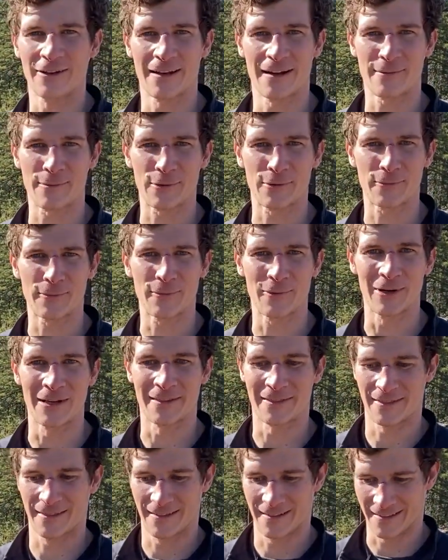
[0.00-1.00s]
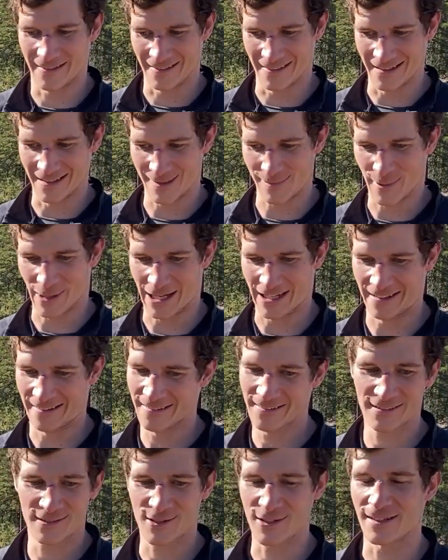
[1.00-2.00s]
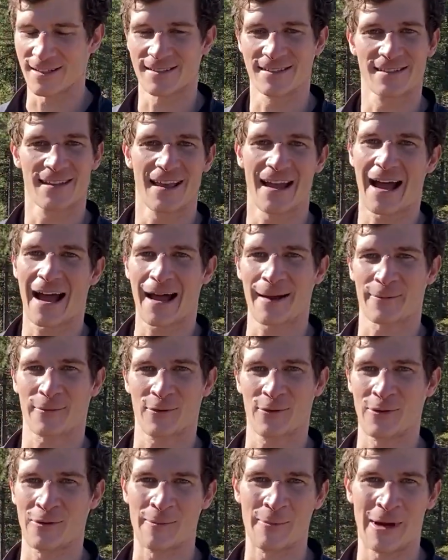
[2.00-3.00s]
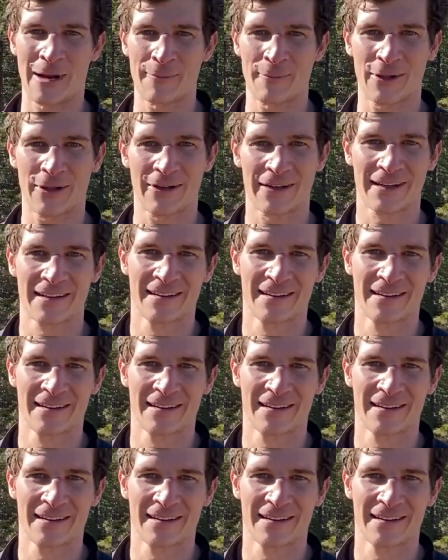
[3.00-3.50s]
double with this bike. Just absolutely mind-blowing.